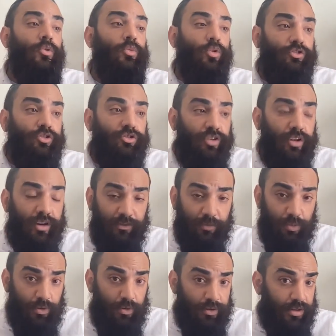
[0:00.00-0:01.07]
Rosh Hashanah, as
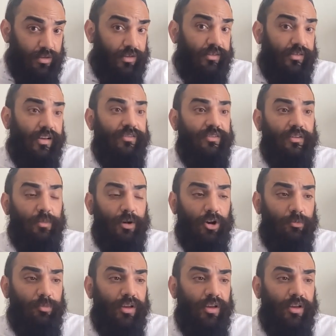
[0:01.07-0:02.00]
we're going to discuss tomorrow,